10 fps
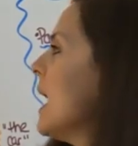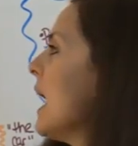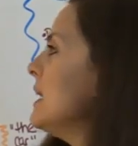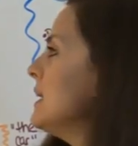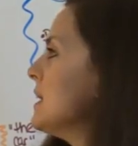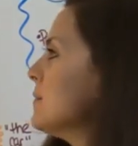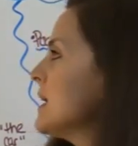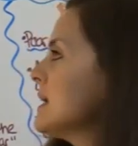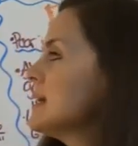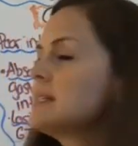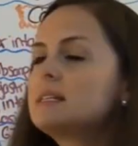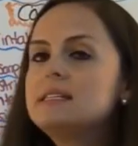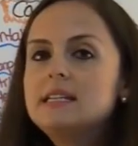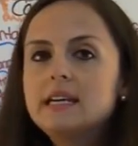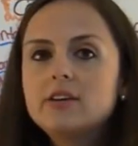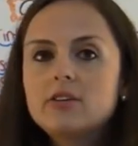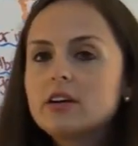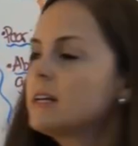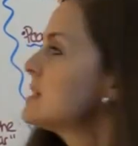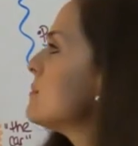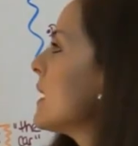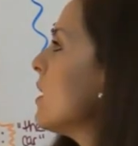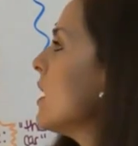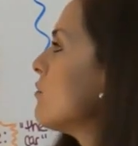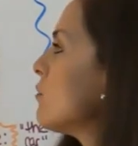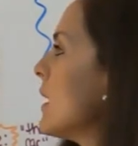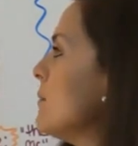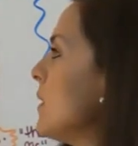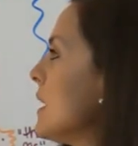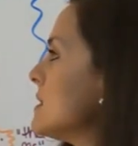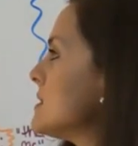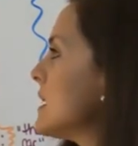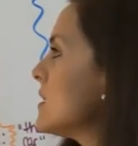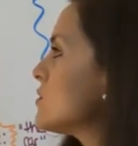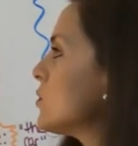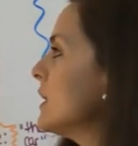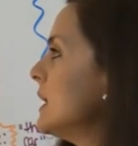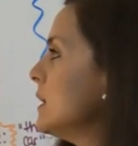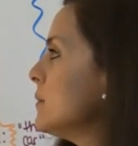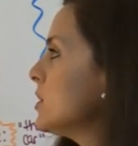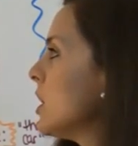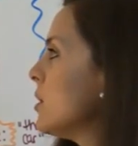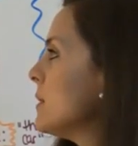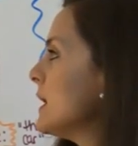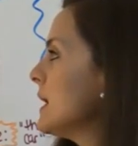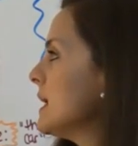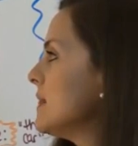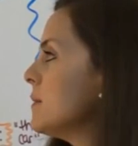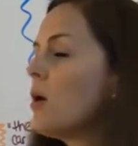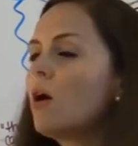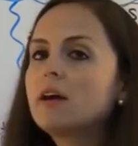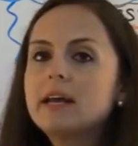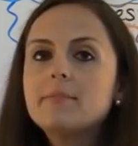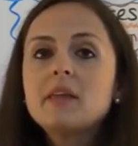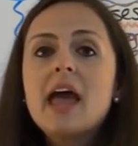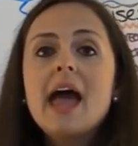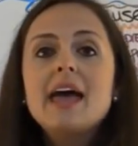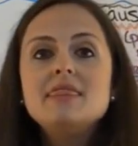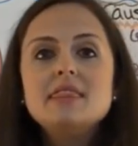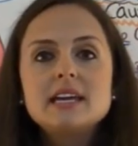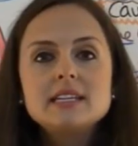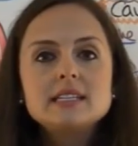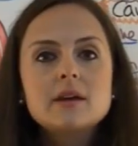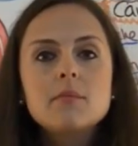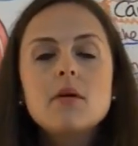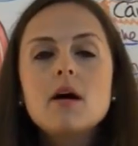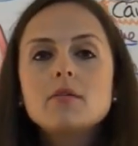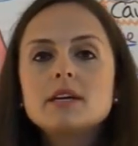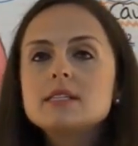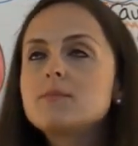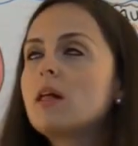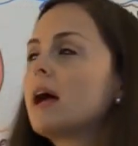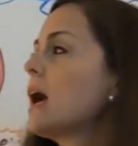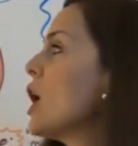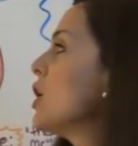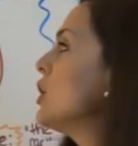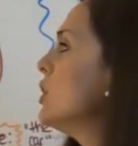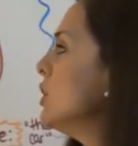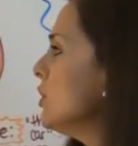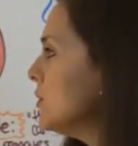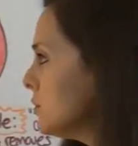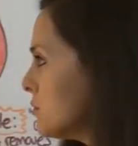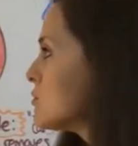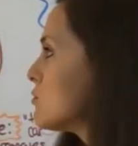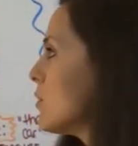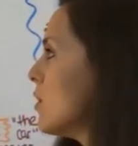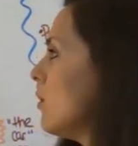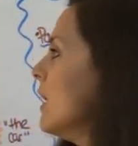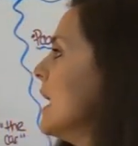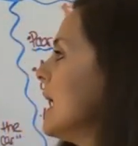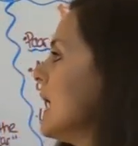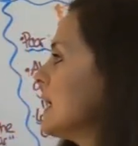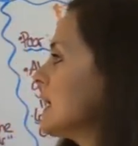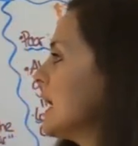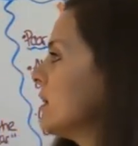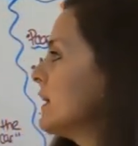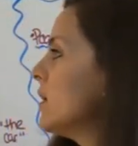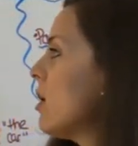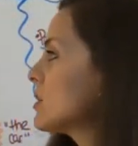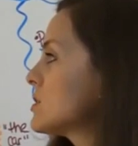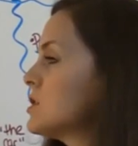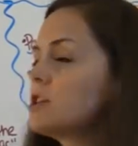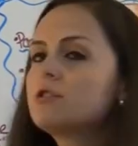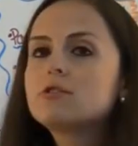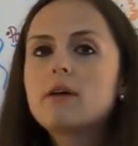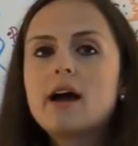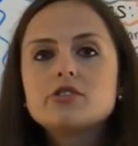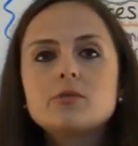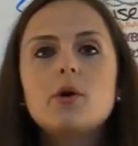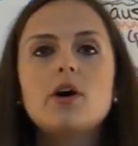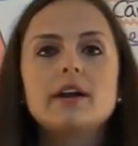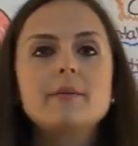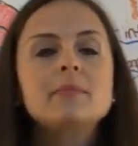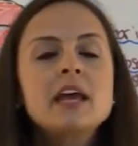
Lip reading: Anemia is the decreased amount of red blood cells or hemoglobin in the body. And these components play a huge role in carrying oxygen throughout your body.